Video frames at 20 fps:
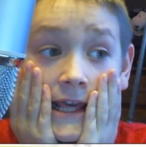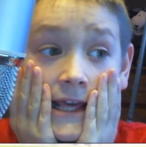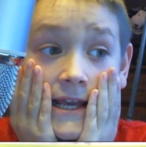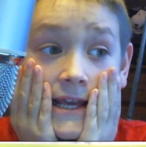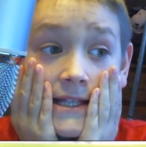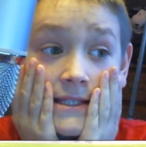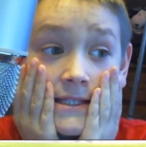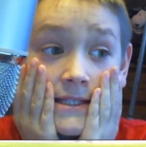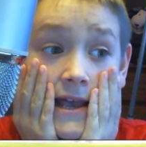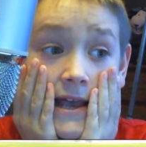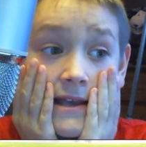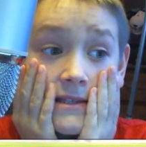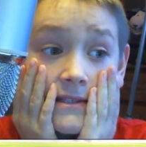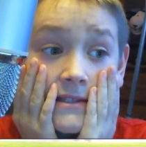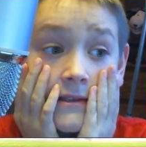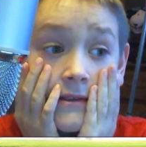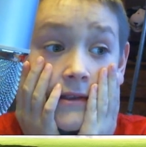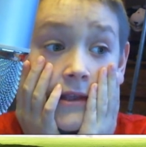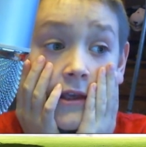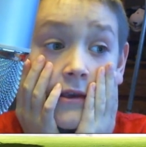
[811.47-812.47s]
It
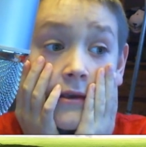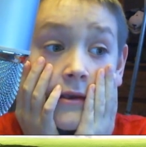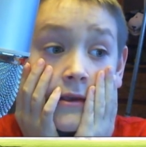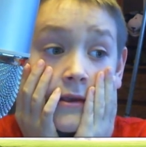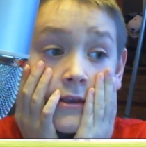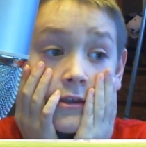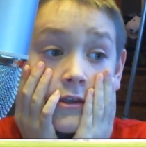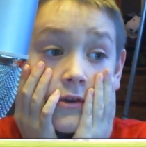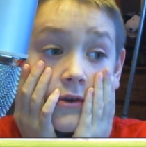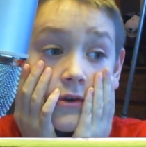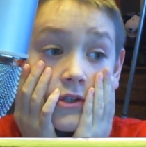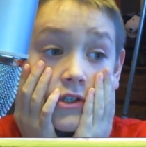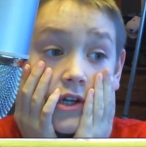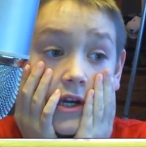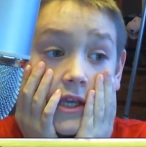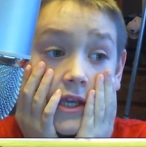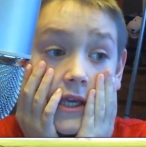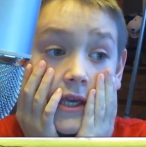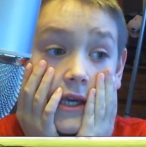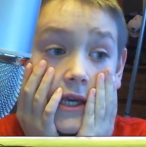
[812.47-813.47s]
says, You
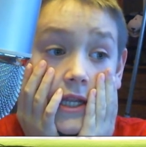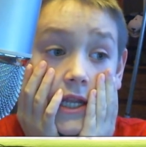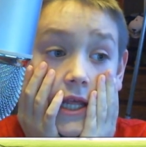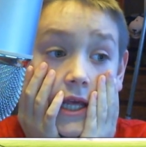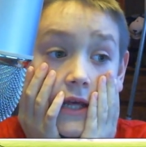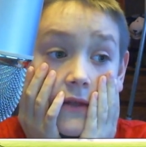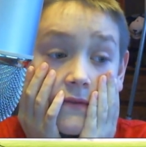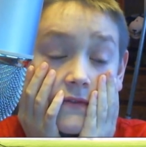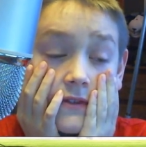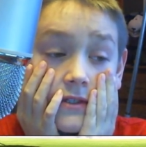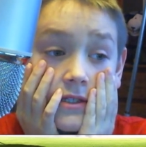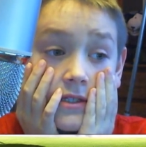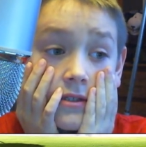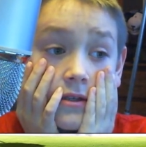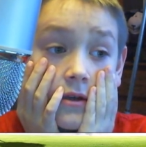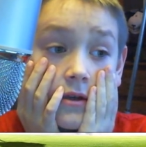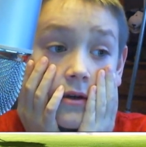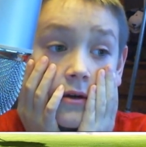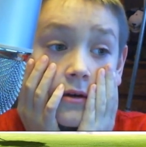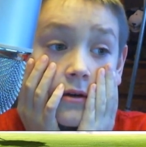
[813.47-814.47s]
jerky idiots,
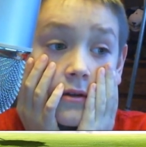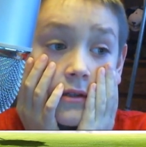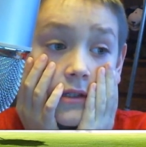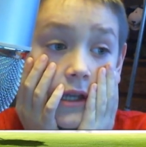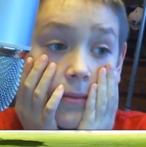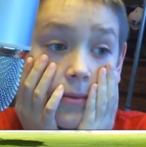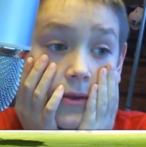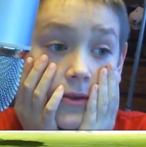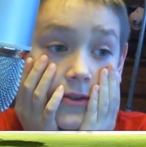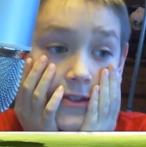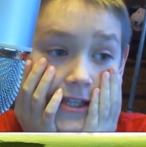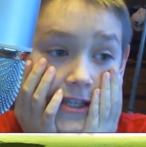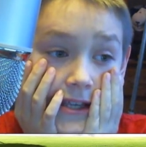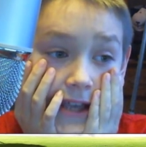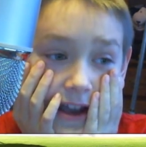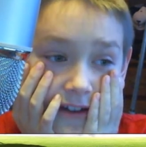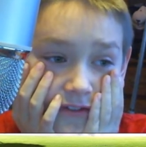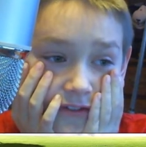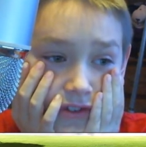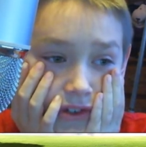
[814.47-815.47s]

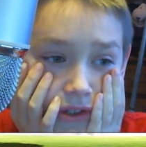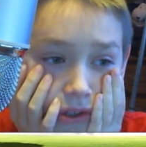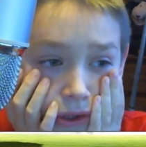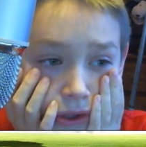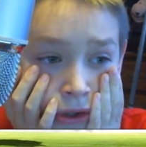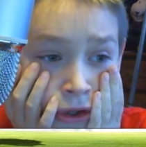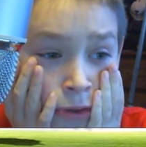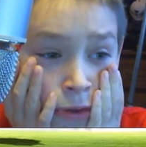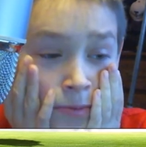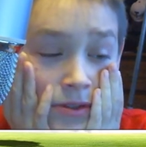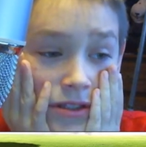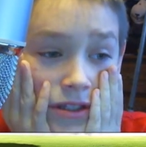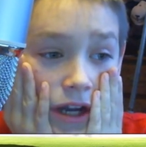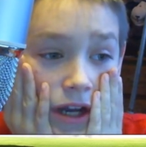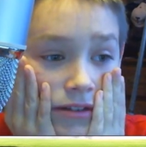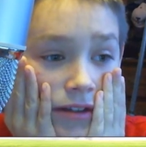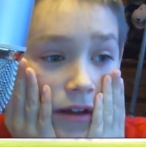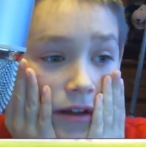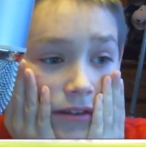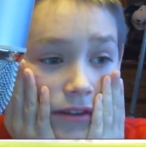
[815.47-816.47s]
WTF noobs,
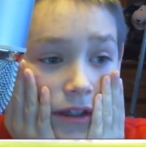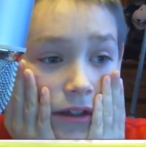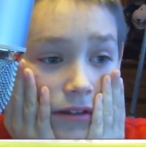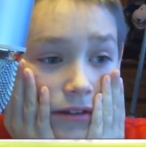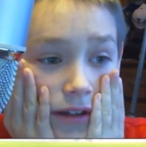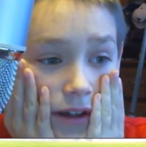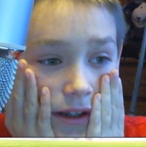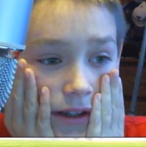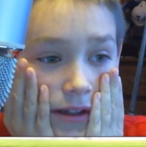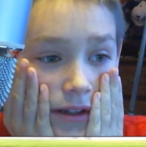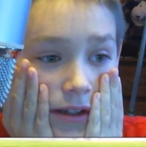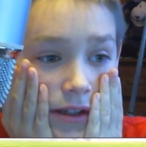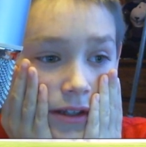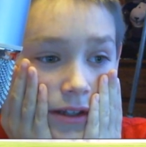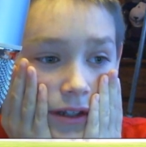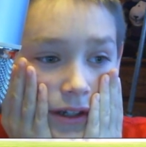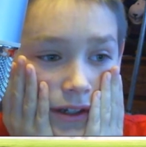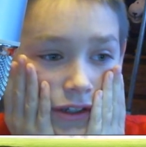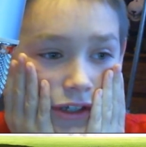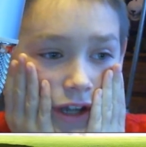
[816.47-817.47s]
dot dot dot dot.
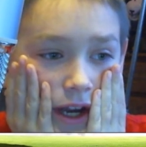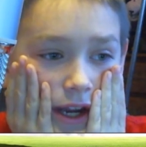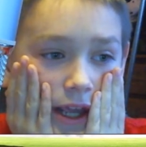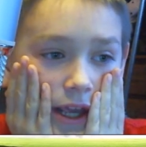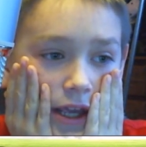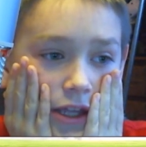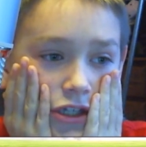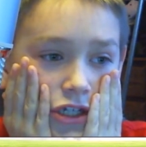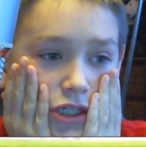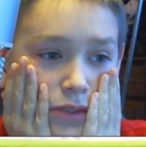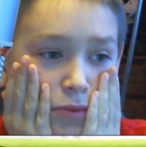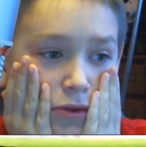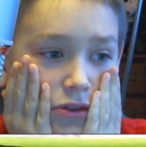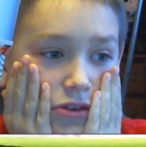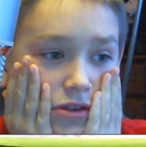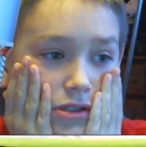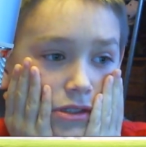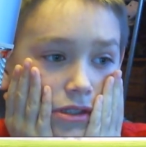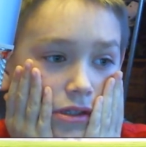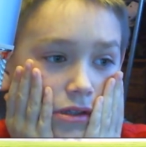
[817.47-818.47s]
JK, just put
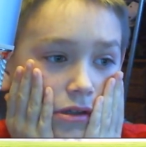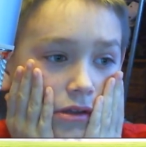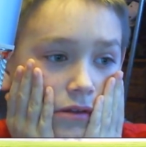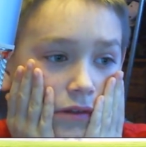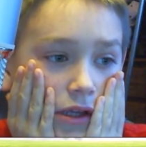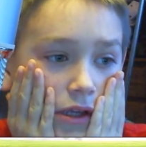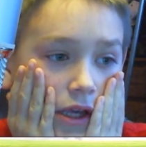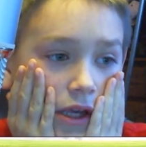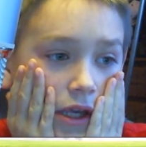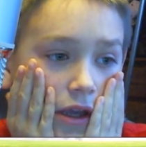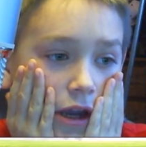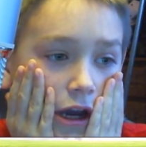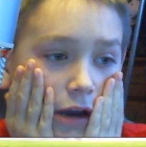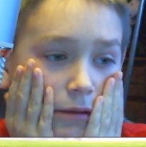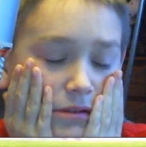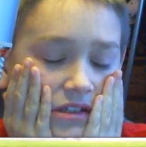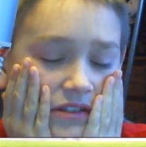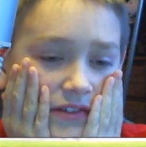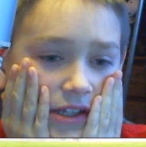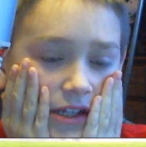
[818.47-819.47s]
this in the hate
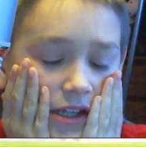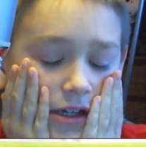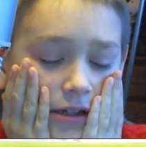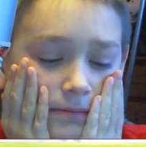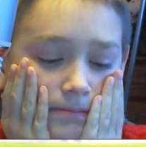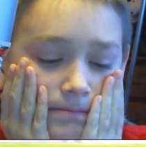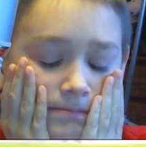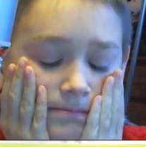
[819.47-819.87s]
comments video.